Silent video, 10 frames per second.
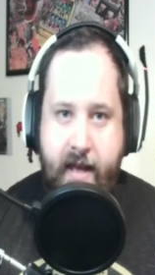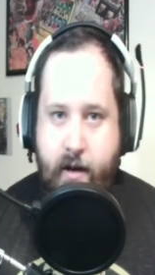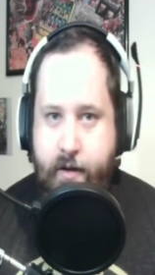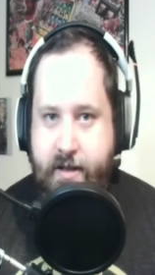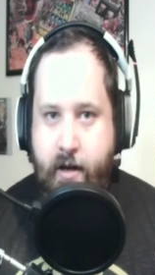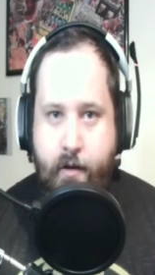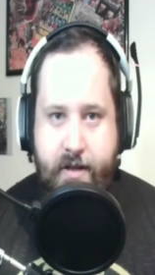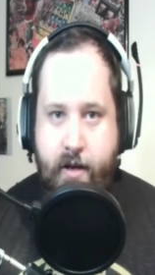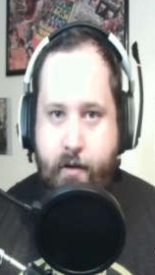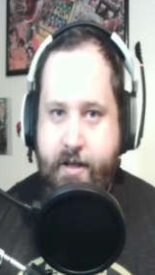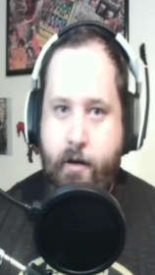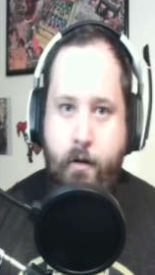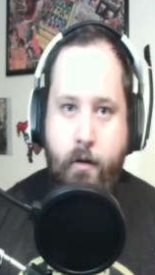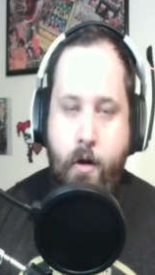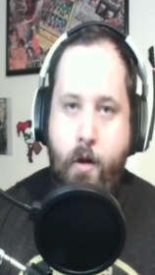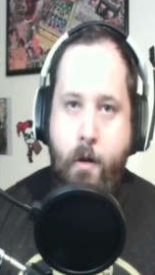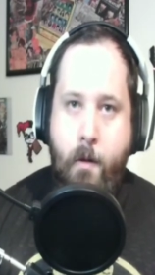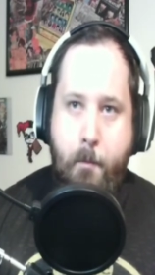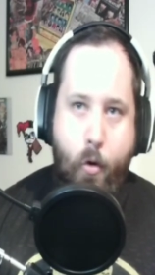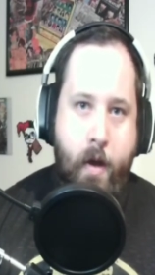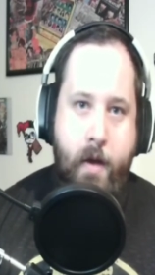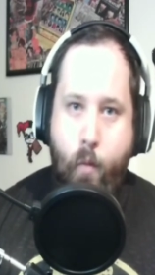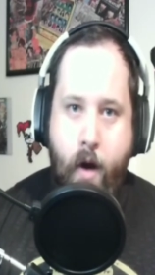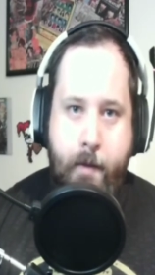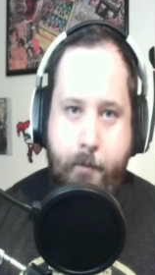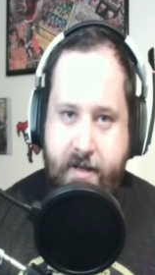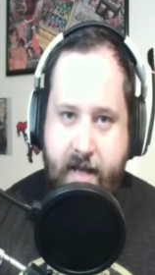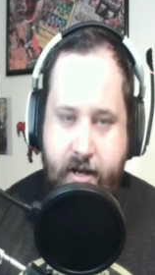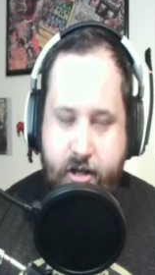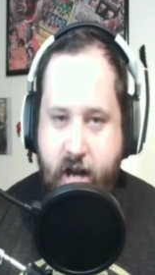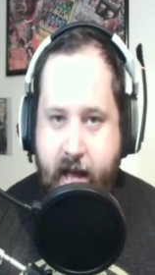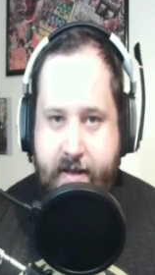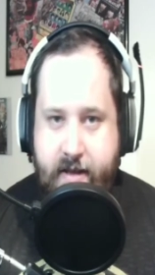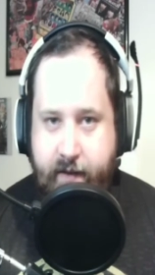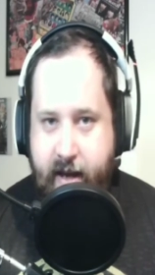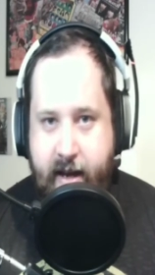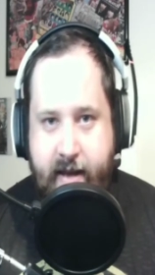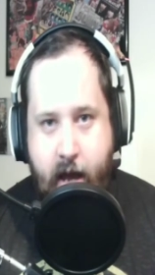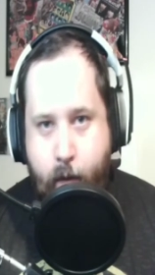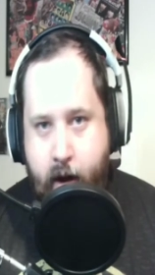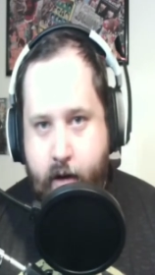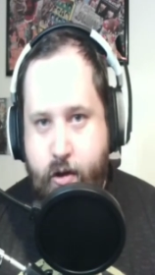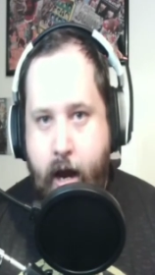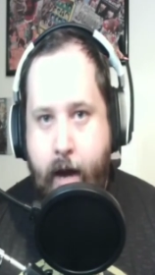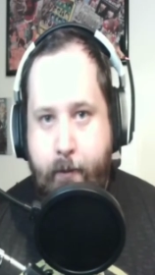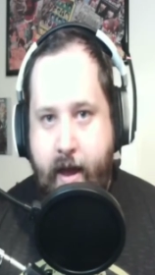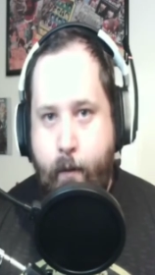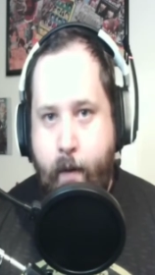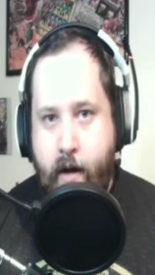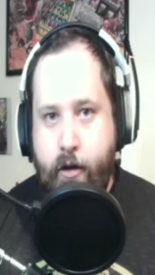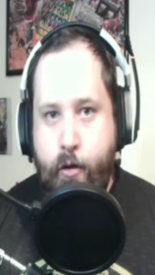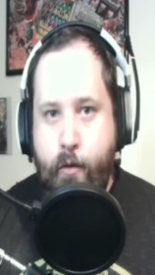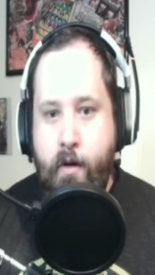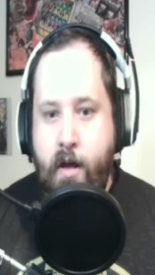0.1% chance of getting that rare drop or that rare loot.